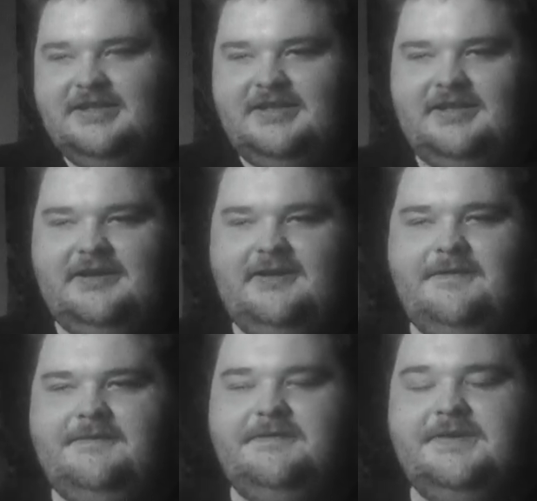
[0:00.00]

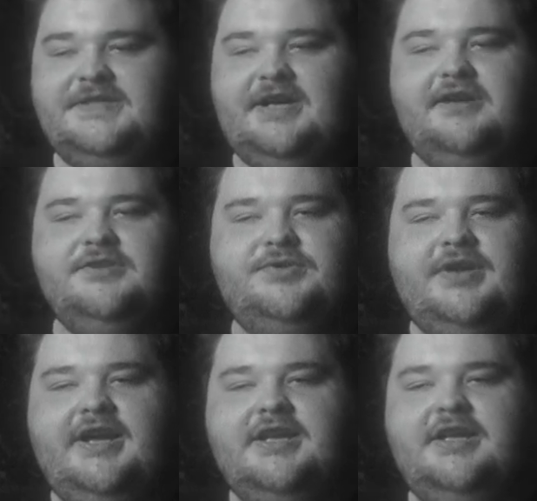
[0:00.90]
Uh, the
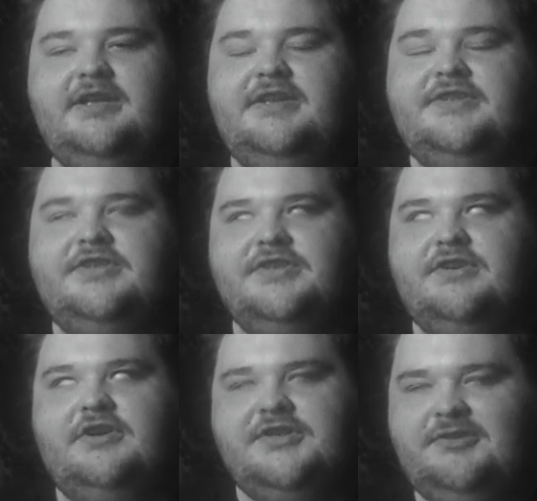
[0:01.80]
soundtrack is
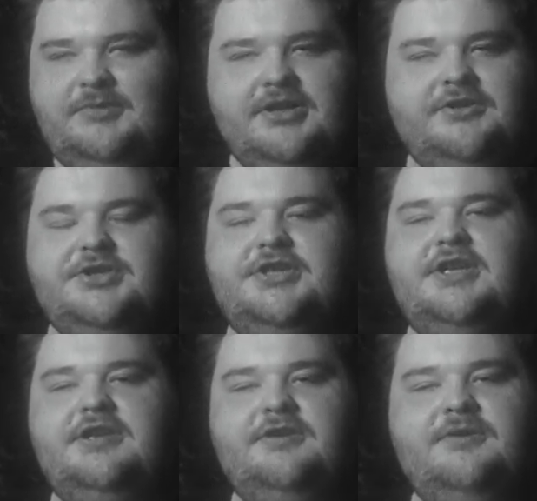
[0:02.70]
just awesome. Michael
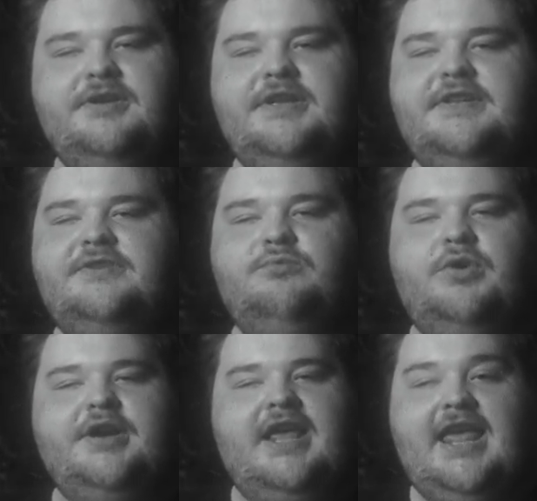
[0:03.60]
Giacchino is
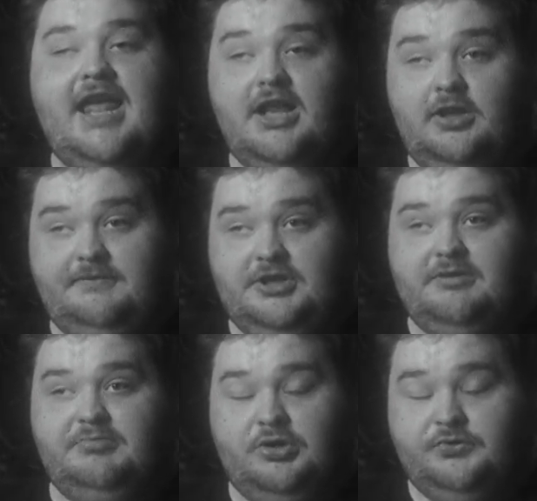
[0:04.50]
one hell of a
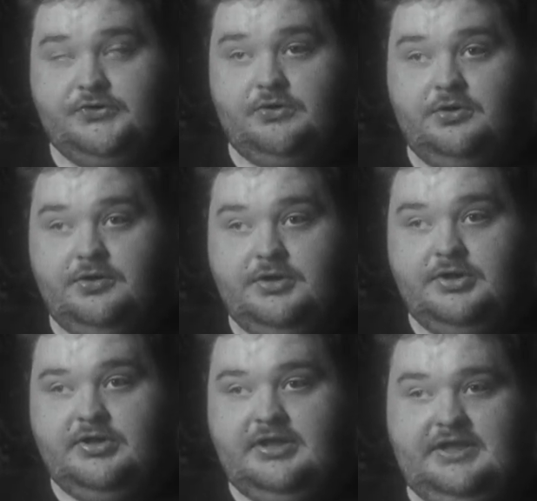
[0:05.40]
composer.
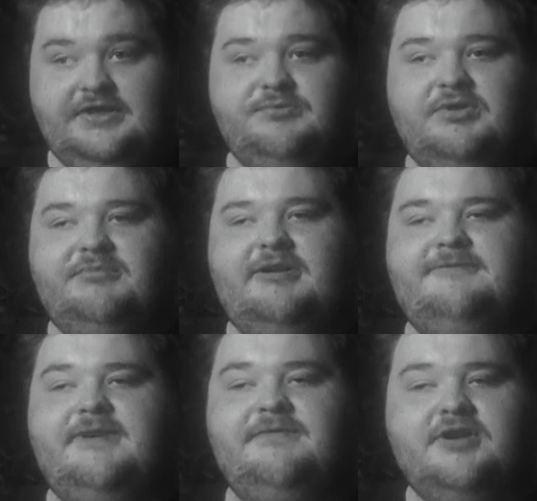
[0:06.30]
He is one of my
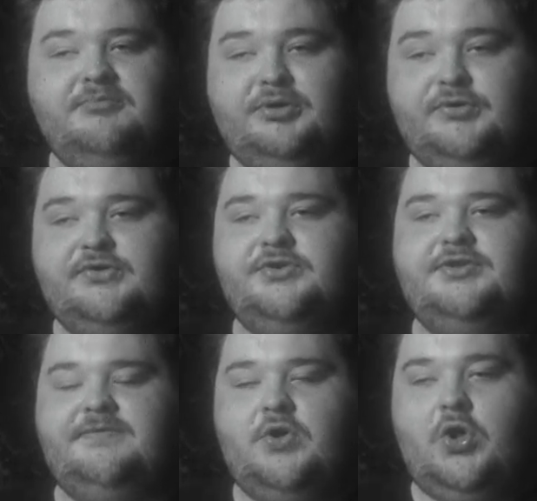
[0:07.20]
favorite
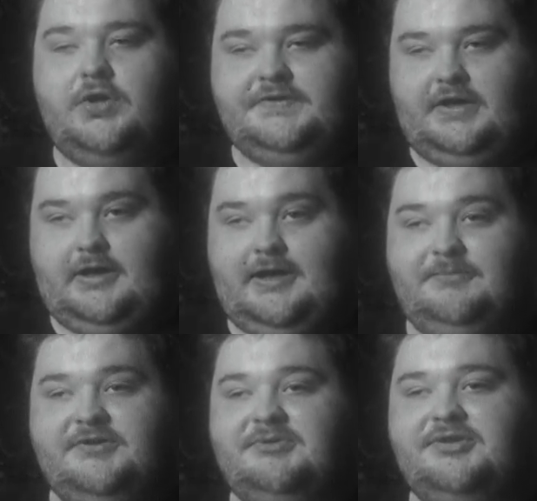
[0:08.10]
composers of all
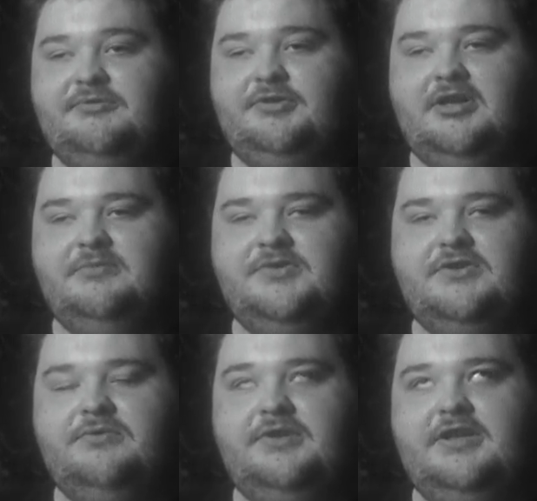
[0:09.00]
time, especially when it comes
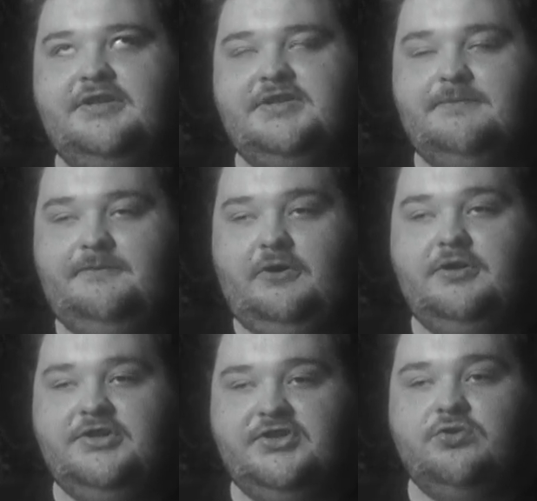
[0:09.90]
to the uh,
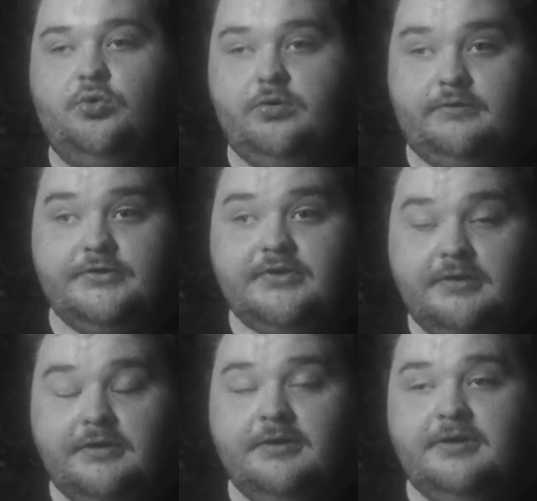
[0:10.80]
symphonic scores.
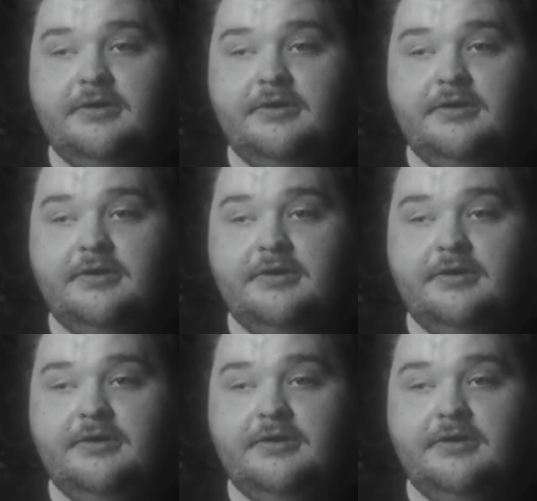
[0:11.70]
